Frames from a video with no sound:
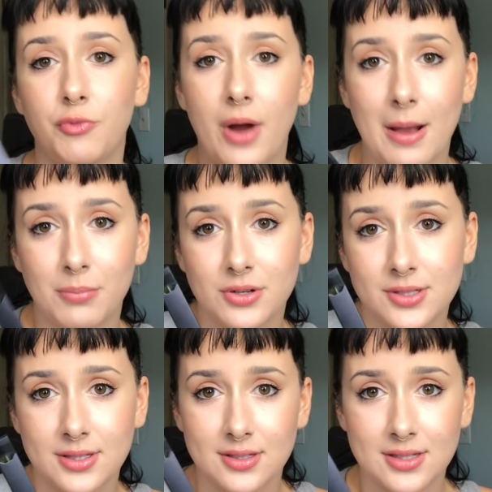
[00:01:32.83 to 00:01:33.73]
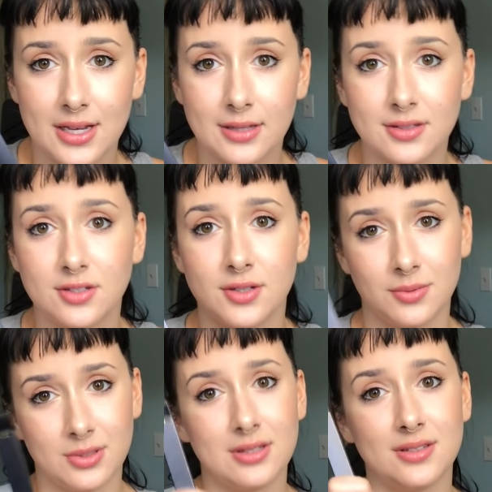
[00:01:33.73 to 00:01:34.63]
rappers these days do
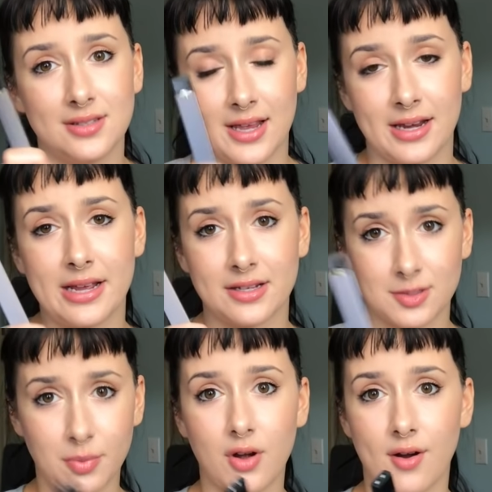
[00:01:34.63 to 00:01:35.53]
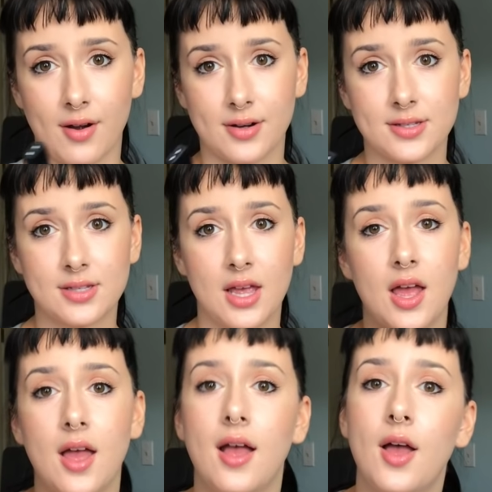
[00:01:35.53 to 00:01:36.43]
Xanax bars.
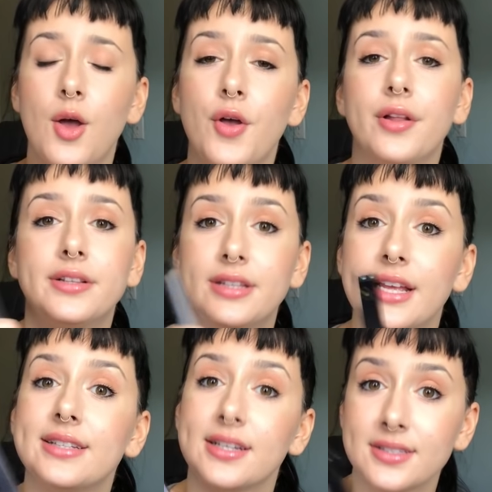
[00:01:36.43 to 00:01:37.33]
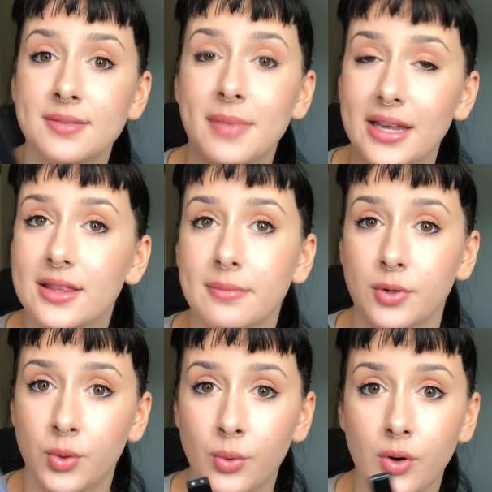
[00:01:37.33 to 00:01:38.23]
It doesn't make them
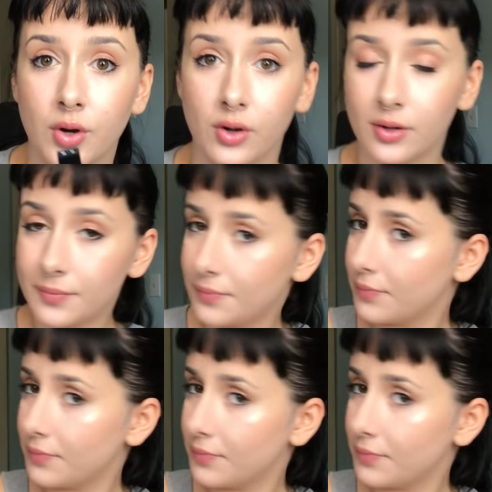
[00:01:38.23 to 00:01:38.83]
cool.